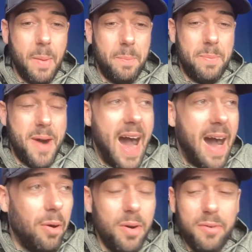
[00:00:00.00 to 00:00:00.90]

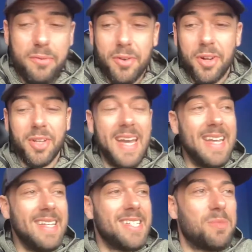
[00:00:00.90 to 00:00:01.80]
powerful,
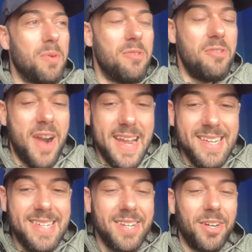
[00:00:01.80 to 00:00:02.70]

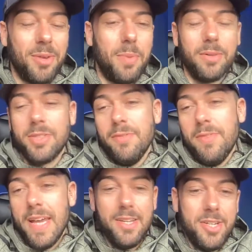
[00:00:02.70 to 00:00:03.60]
inspirational,
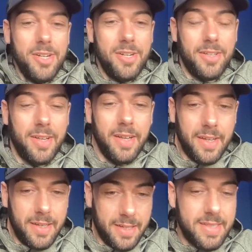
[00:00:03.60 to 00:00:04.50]
motivational
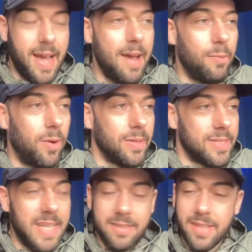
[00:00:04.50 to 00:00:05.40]
type
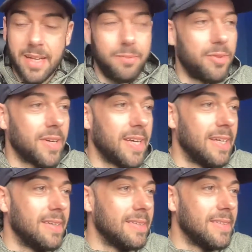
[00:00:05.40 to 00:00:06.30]
1s, sounds like I'm
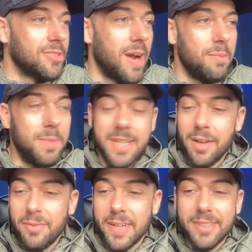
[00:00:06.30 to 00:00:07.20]
fucking describing
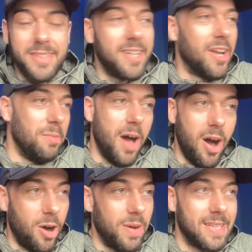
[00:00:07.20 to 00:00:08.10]
myself there, doesn't it? No, I'm not
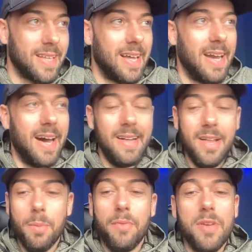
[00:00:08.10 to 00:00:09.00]
always like that.
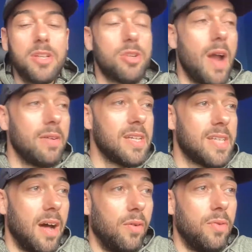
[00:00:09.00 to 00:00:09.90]
But if you surround
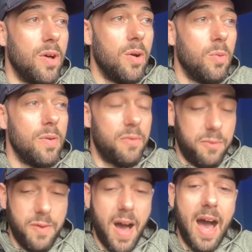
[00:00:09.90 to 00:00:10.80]
yourself with
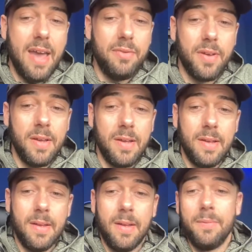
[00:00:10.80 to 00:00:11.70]
5
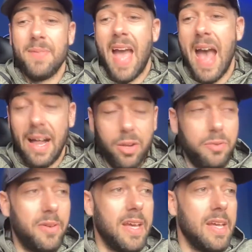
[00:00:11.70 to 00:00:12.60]

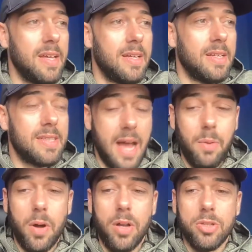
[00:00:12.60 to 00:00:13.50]
healthy type
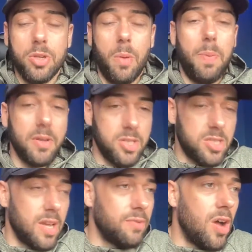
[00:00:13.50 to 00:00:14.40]
1s who are
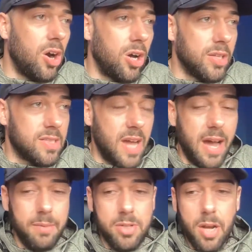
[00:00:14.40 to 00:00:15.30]
positive, not all the
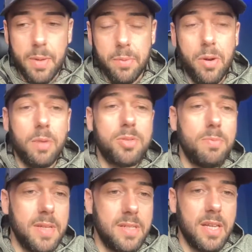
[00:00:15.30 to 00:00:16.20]
time, you know what I mean? We're
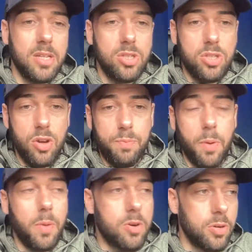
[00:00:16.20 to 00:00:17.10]
optimistic and stuff,
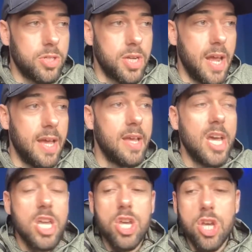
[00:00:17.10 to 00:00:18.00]
but we're crushing it.
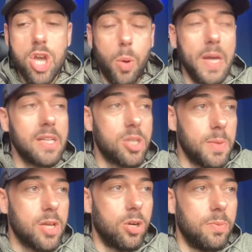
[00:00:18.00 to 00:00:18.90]
You're going to
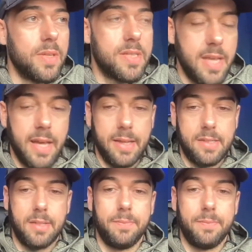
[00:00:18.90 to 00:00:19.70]
become the 6th.